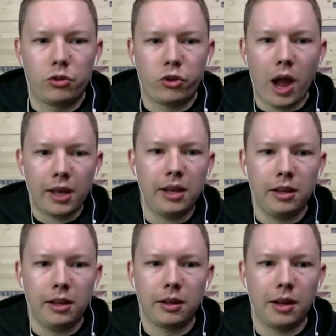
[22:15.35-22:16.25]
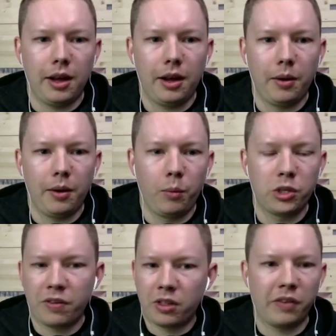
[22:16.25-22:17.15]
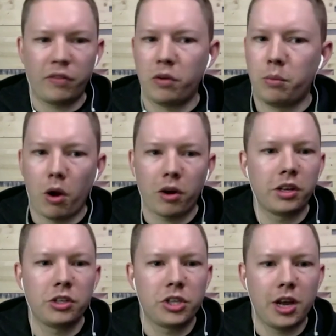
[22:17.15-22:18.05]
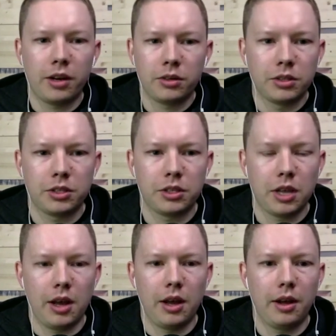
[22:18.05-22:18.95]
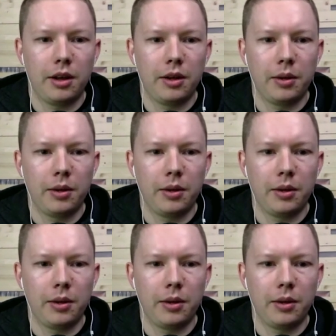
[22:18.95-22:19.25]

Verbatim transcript: tracking uh, which of the different marketing channels uh,